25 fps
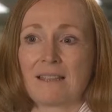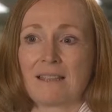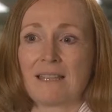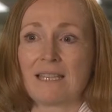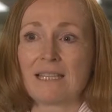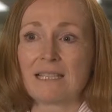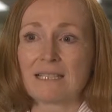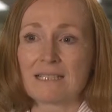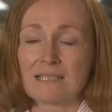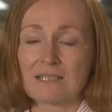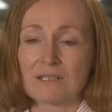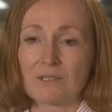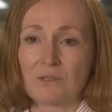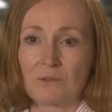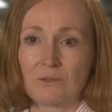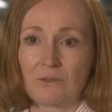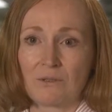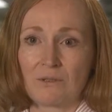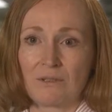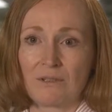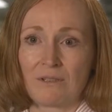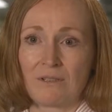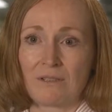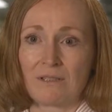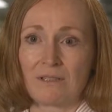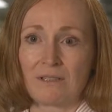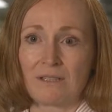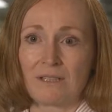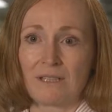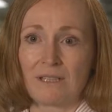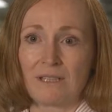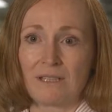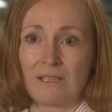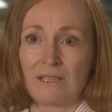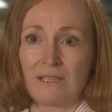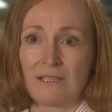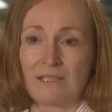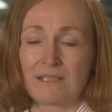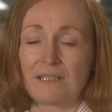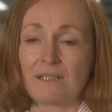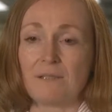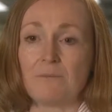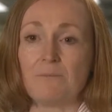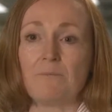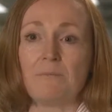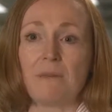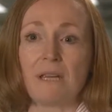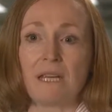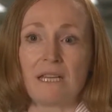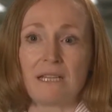This school is an
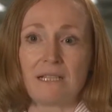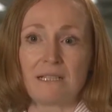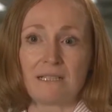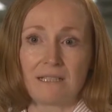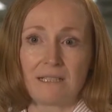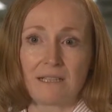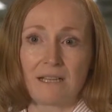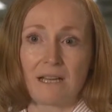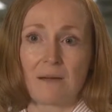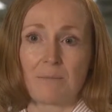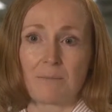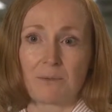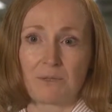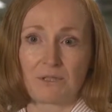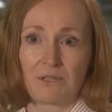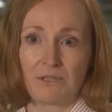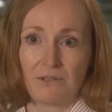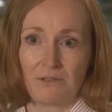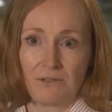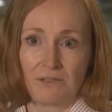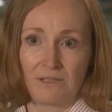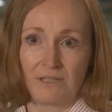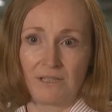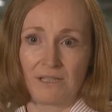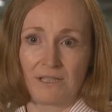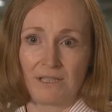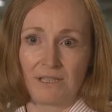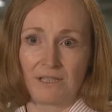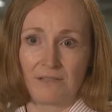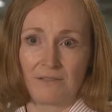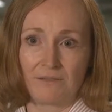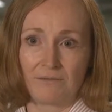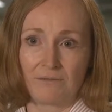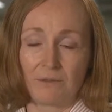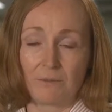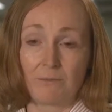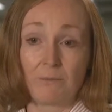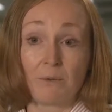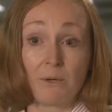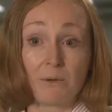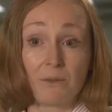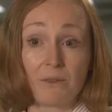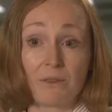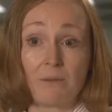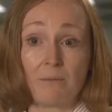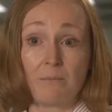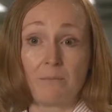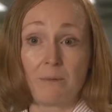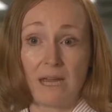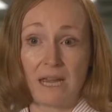amazing opportunity for
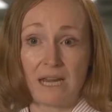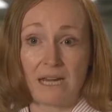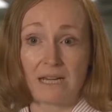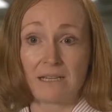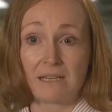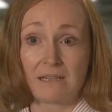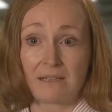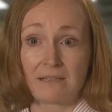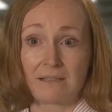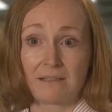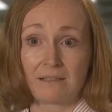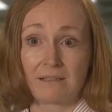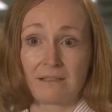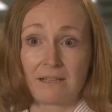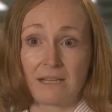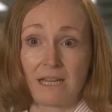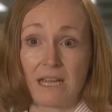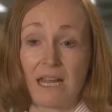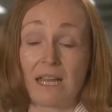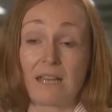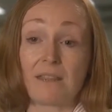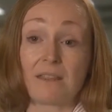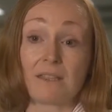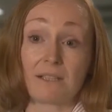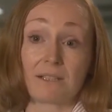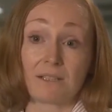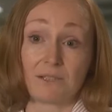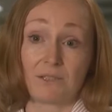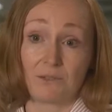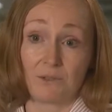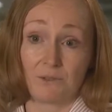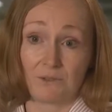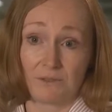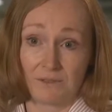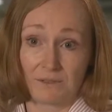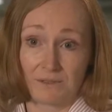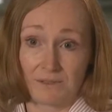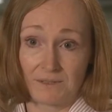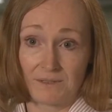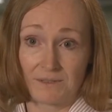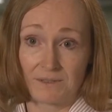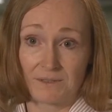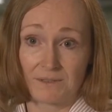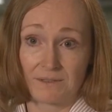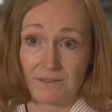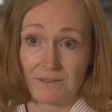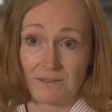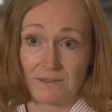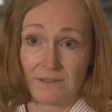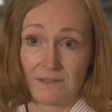both the bank and the
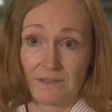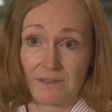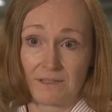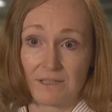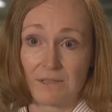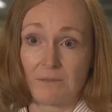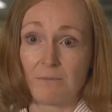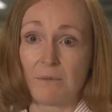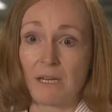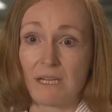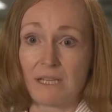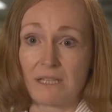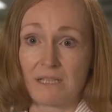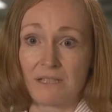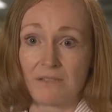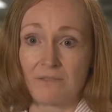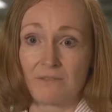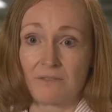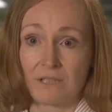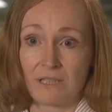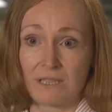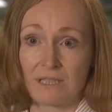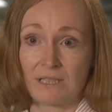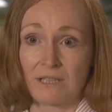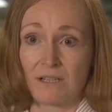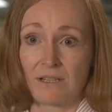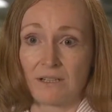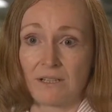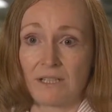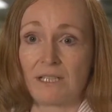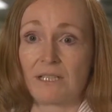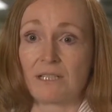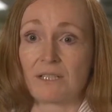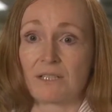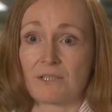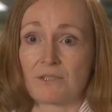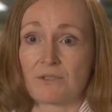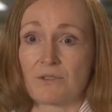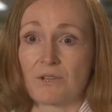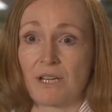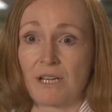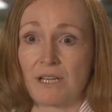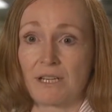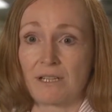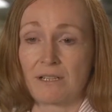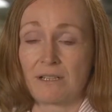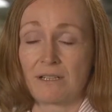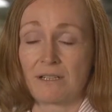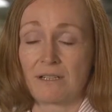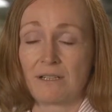students to make a difference in our
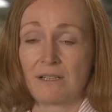industry.